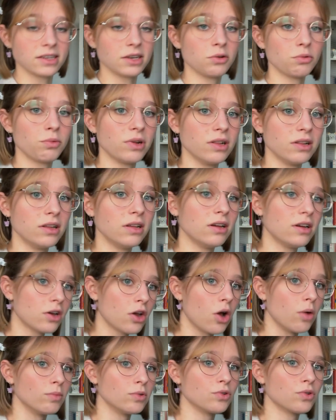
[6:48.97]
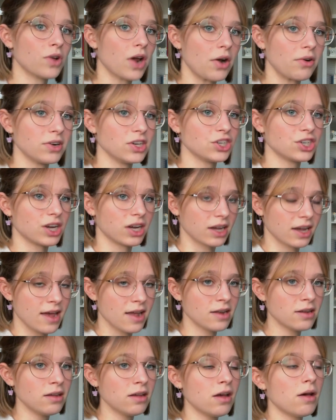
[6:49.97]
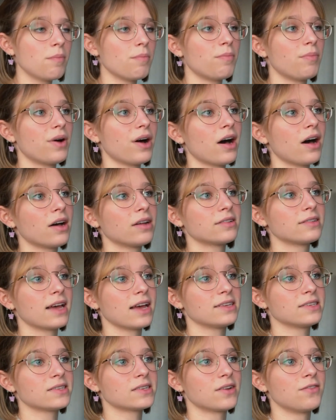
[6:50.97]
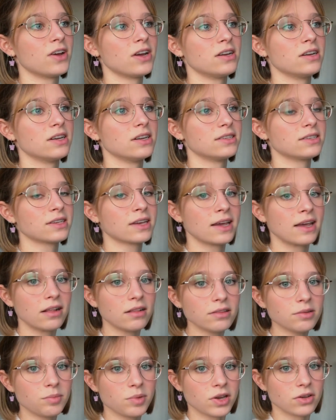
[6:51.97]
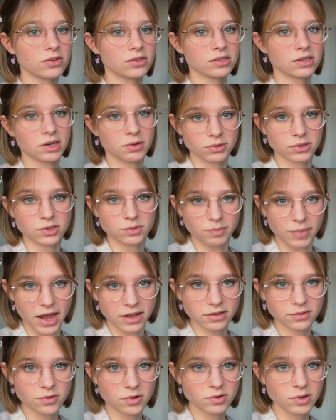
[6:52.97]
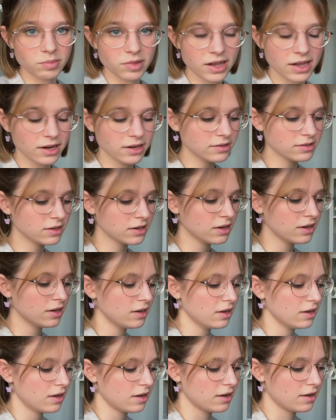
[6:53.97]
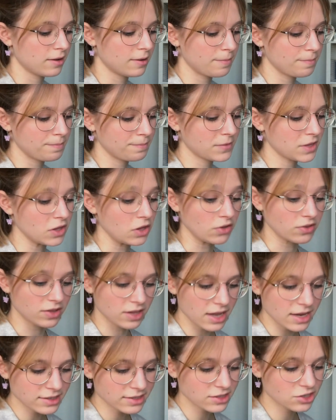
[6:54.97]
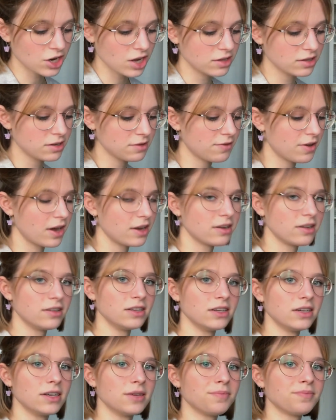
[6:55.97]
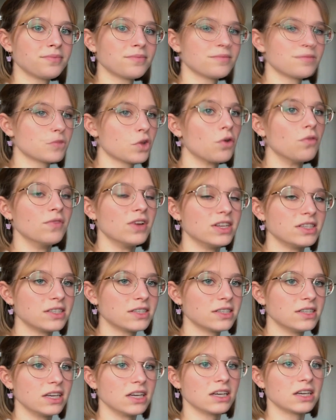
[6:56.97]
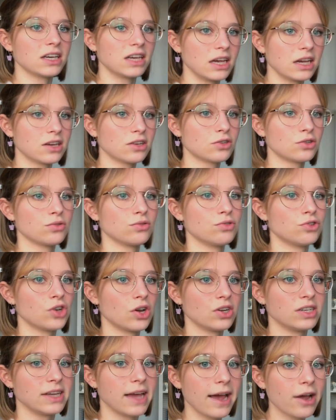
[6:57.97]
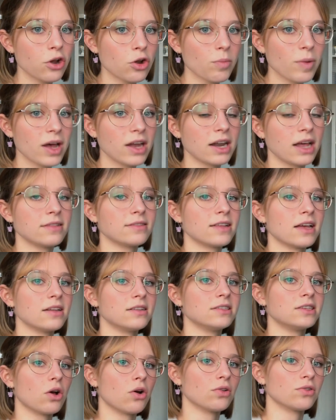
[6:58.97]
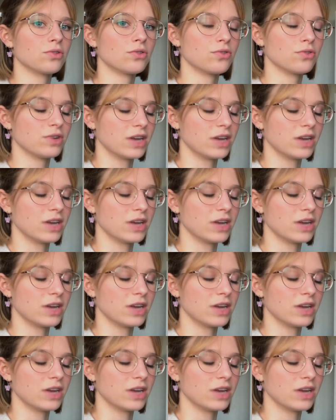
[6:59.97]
they will come to Cardiff again, but Estraven is killed because he was banned from the planet. Nonetheless, Janley finally convinced the king to join the Ecumen, and then the other